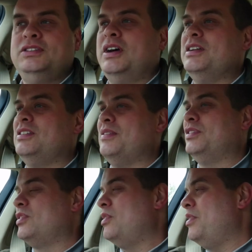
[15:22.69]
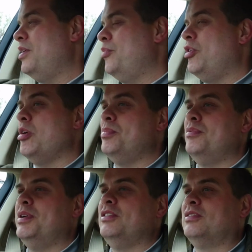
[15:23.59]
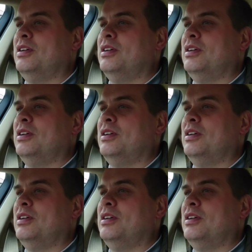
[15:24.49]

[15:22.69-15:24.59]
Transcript: time to take this car out on more open roads.